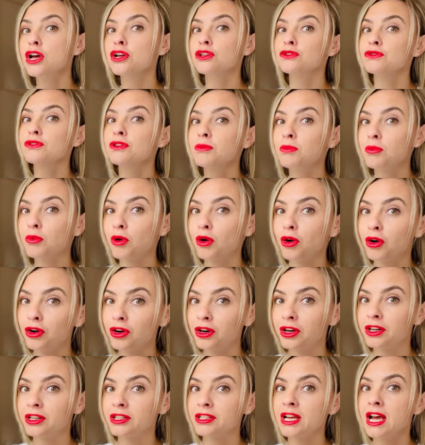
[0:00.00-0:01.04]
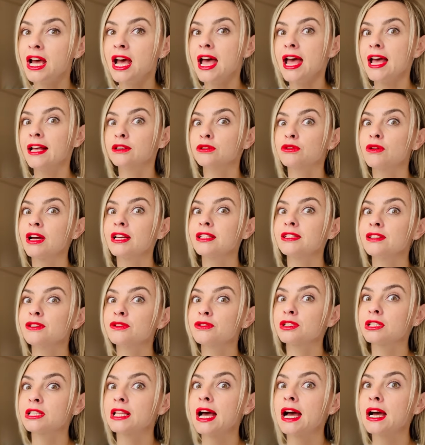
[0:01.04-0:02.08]
to the board, and writing
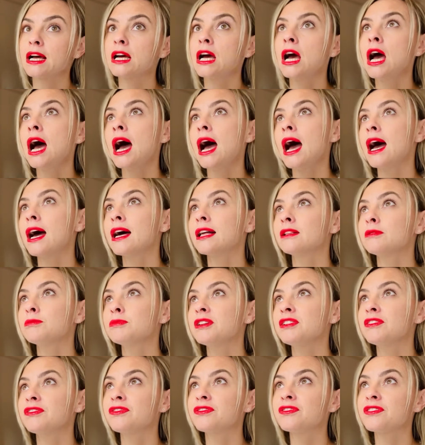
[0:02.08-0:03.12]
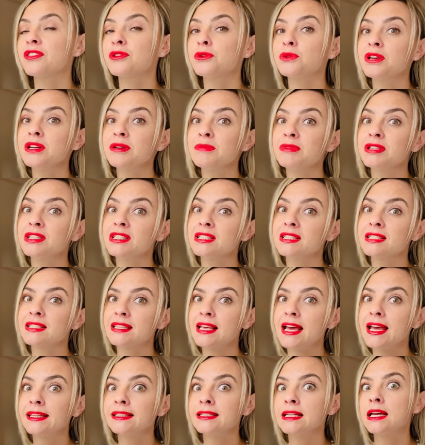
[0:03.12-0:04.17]
on Slack, "I'll be 3 minutes
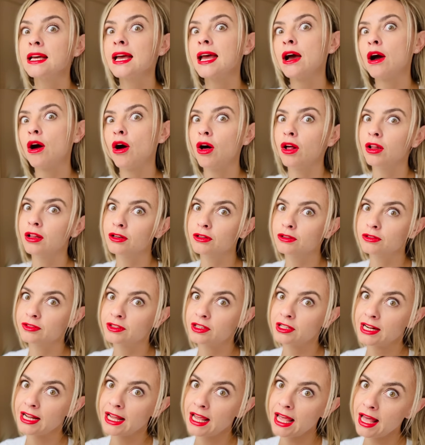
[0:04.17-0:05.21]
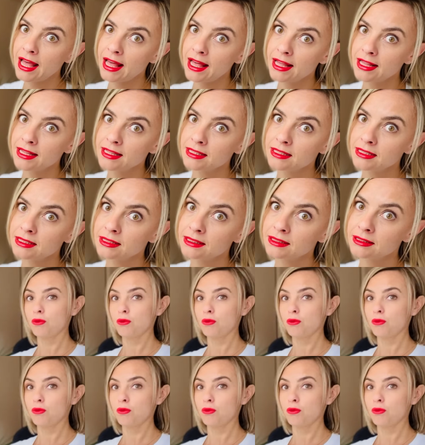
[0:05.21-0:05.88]
late," all over again.